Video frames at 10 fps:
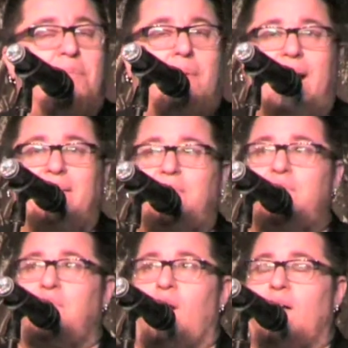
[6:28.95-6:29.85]
My
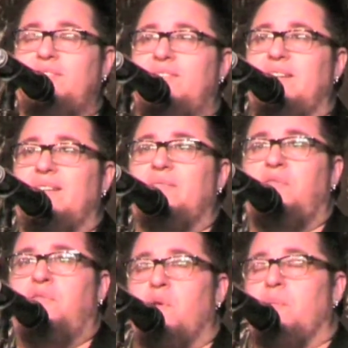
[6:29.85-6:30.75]
frosted
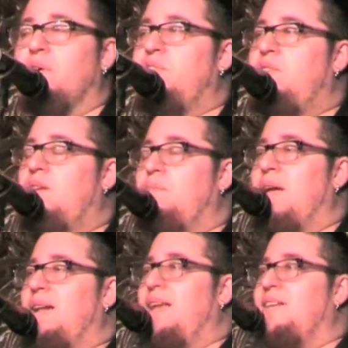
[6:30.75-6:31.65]
former
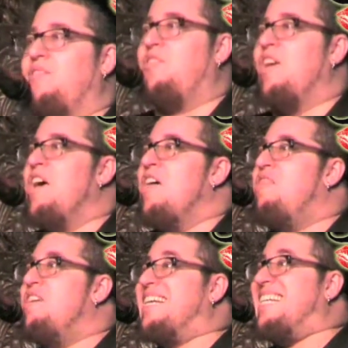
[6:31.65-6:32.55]
seatmate hissed,
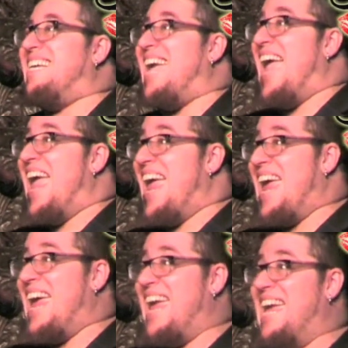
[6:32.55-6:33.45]
"The
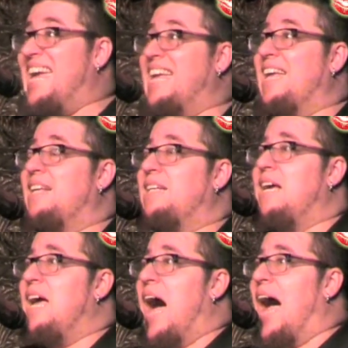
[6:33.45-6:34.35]
gay.
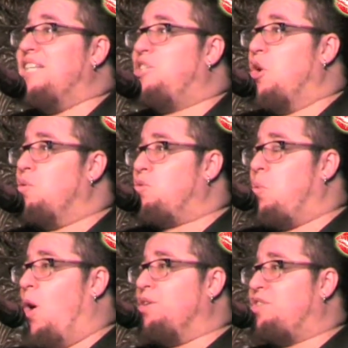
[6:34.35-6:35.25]
I
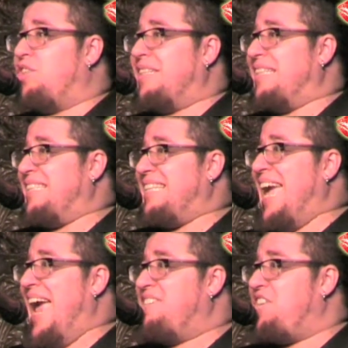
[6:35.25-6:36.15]
don't want to
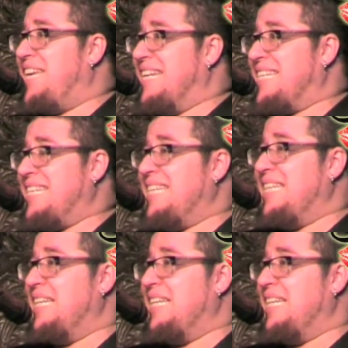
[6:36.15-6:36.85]
catch it."